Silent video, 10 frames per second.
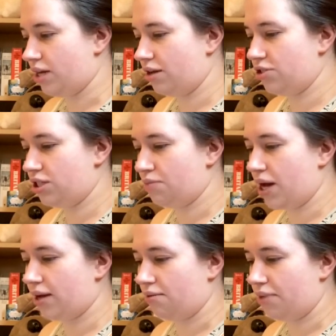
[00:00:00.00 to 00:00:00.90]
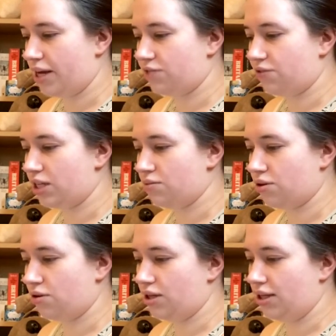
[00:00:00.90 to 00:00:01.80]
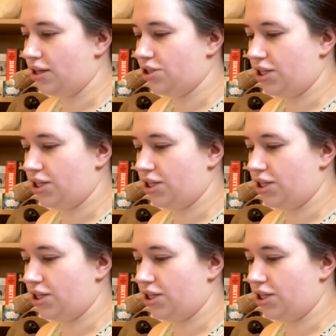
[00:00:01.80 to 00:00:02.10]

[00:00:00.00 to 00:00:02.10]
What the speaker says: Now she's back and best friends with Cornelia.